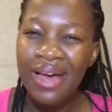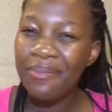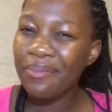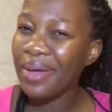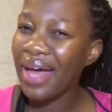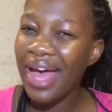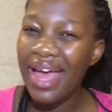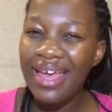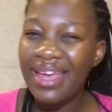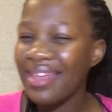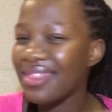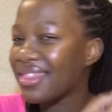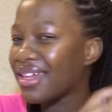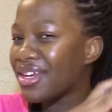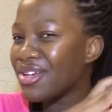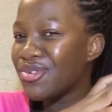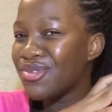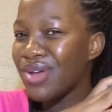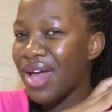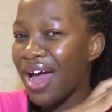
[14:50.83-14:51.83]
and
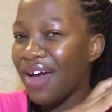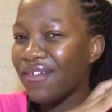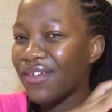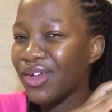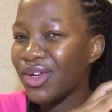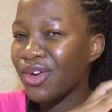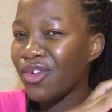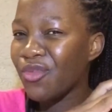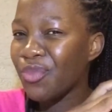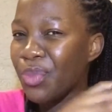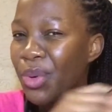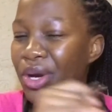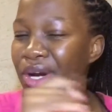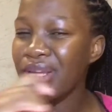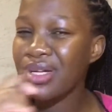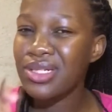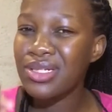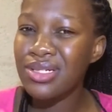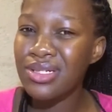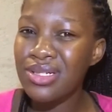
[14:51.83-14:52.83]
then you have a lot of
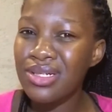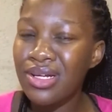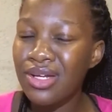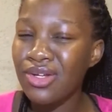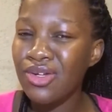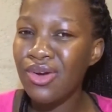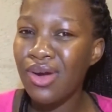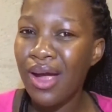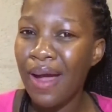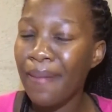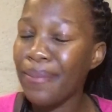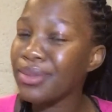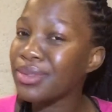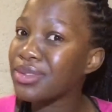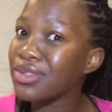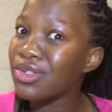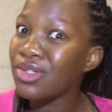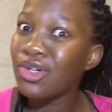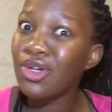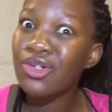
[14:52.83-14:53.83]
products sitting in your cupboard
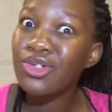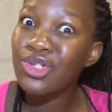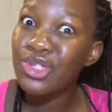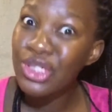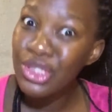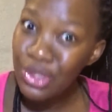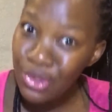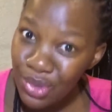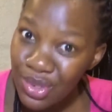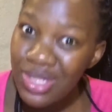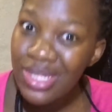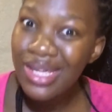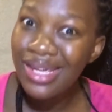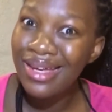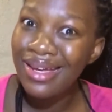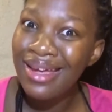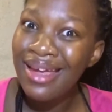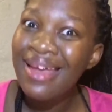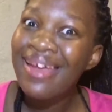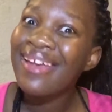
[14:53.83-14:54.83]
and you're not
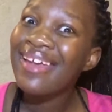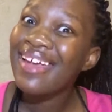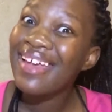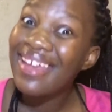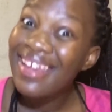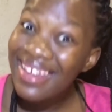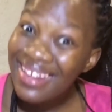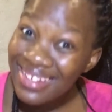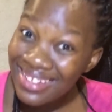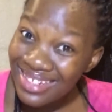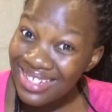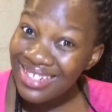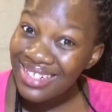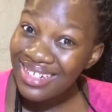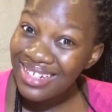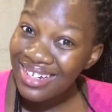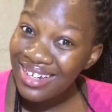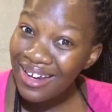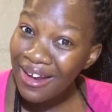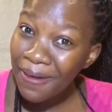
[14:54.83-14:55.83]
using it.
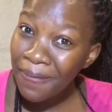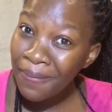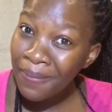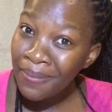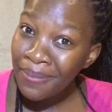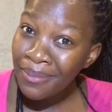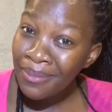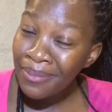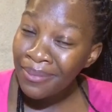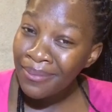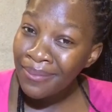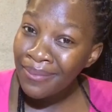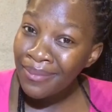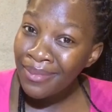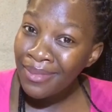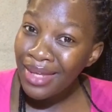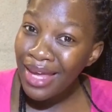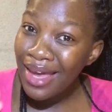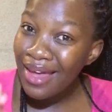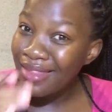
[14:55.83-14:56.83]

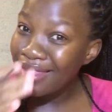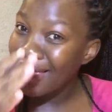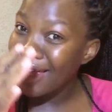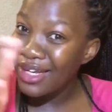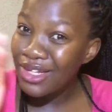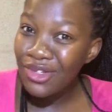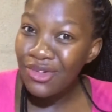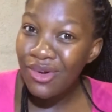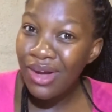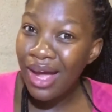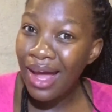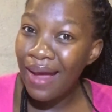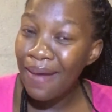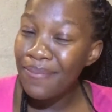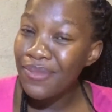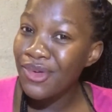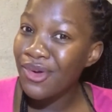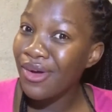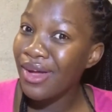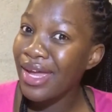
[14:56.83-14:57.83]
And then
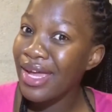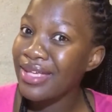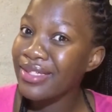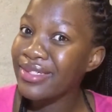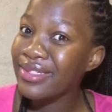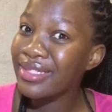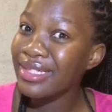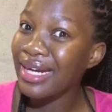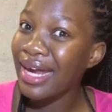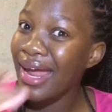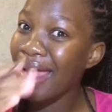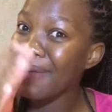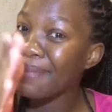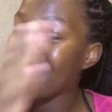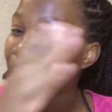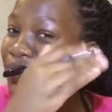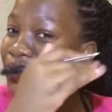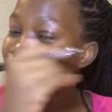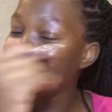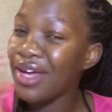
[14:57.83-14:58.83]
your hair's dry,
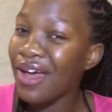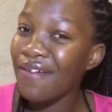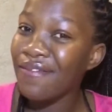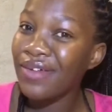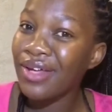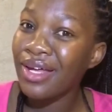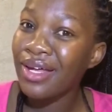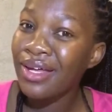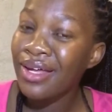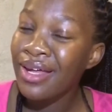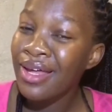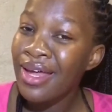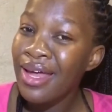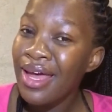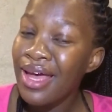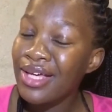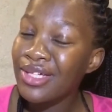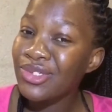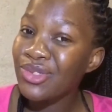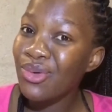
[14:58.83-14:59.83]
but you have a
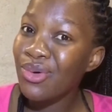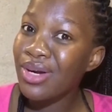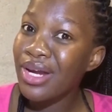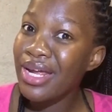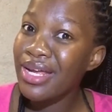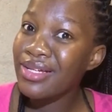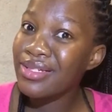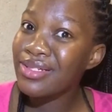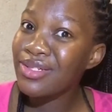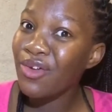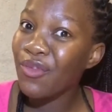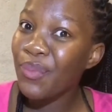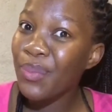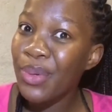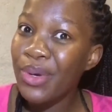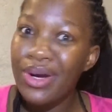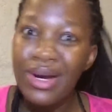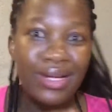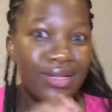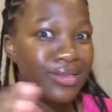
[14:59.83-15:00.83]
storage of
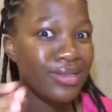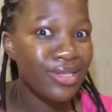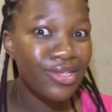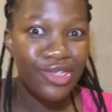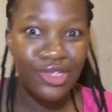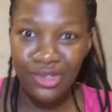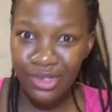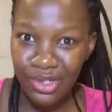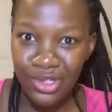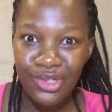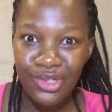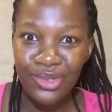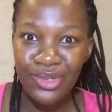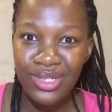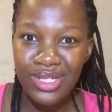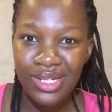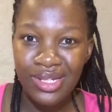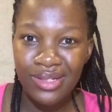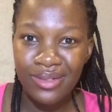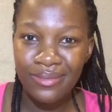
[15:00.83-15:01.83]
products that you're
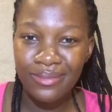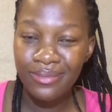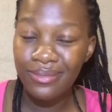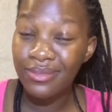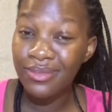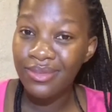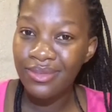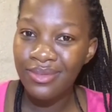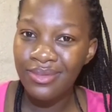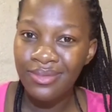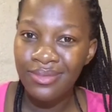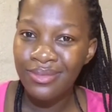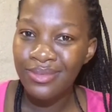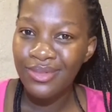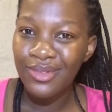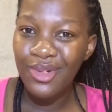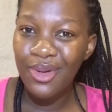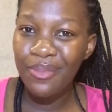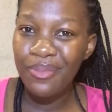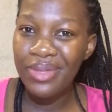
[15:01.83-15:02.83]
using.
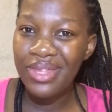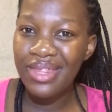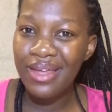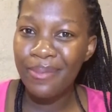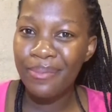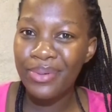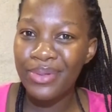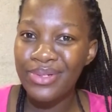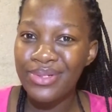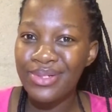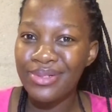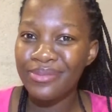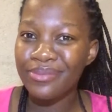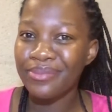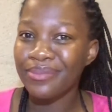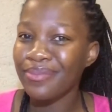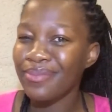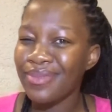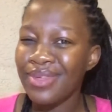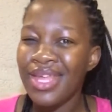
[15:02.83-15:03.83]
Don't be that person.
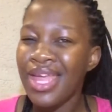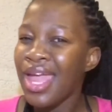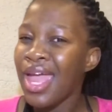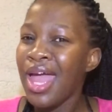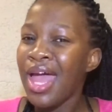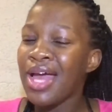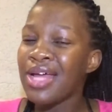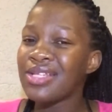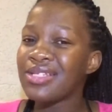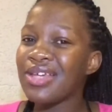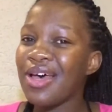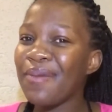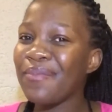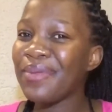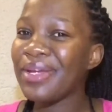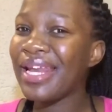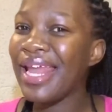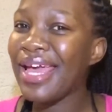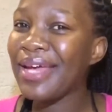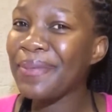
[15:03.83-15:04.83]
Don't
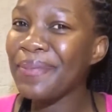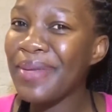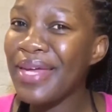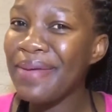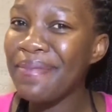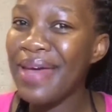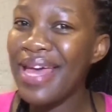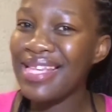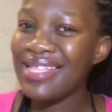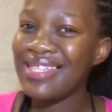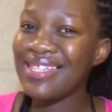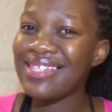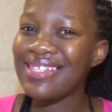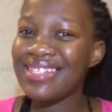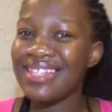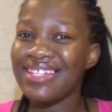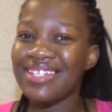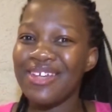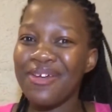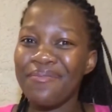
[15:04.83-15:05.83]
be like me, my
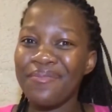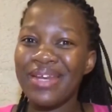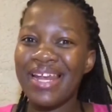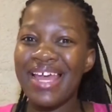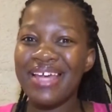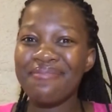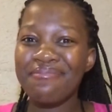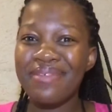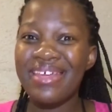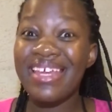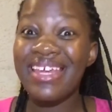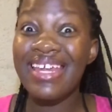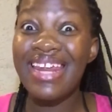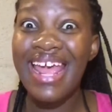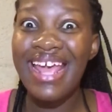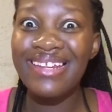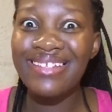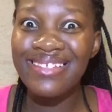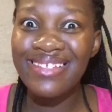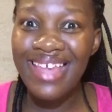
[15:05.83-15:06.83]
sister. Don't be like me. It
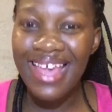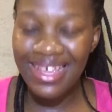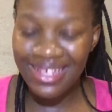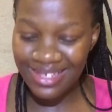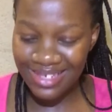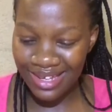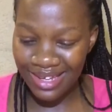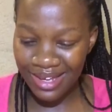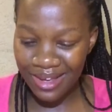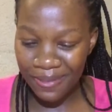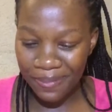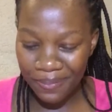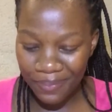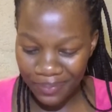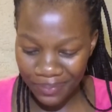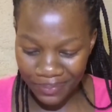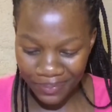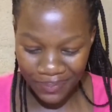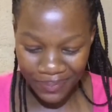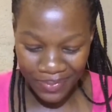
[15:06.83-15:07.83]
ain't sexy.
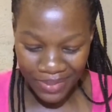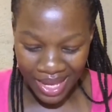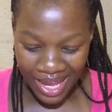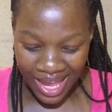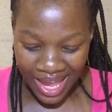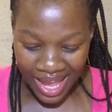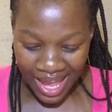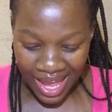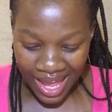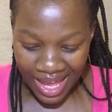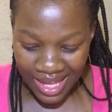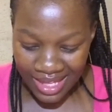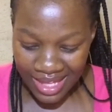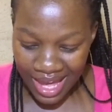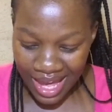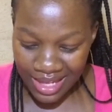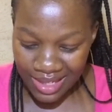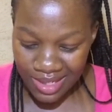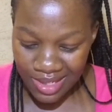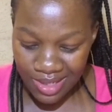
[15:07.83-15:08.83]

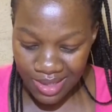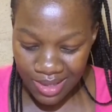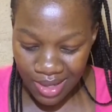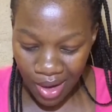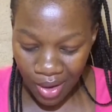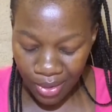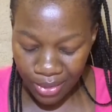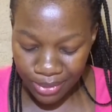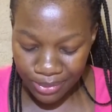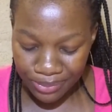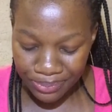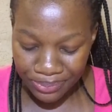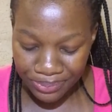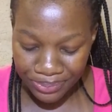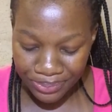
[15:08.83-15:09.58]
Yes, so